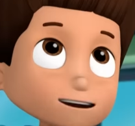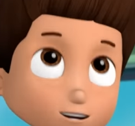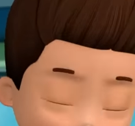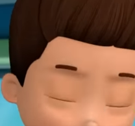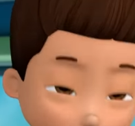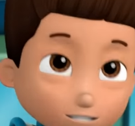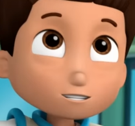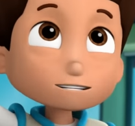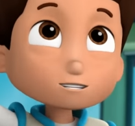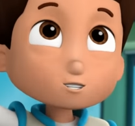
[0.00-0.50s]

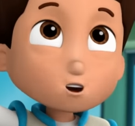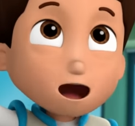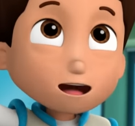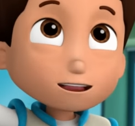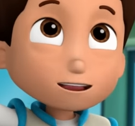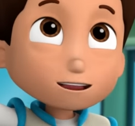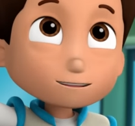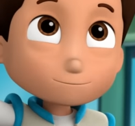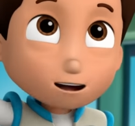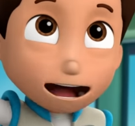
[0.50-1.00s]
Mission
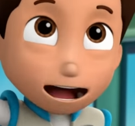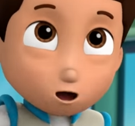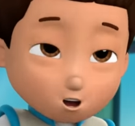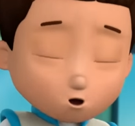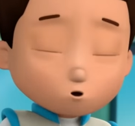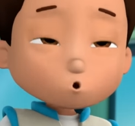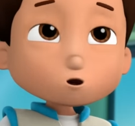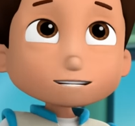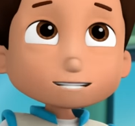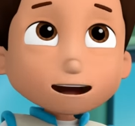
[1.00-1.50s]
Control. How
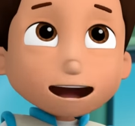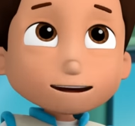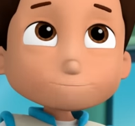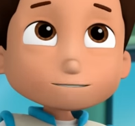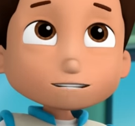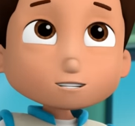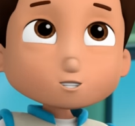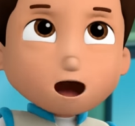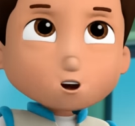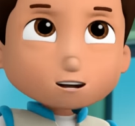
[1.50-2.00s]
are you and
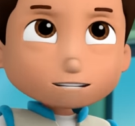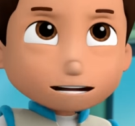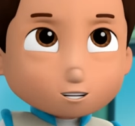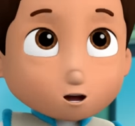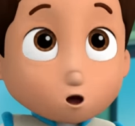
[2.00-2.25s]
Captain Gordy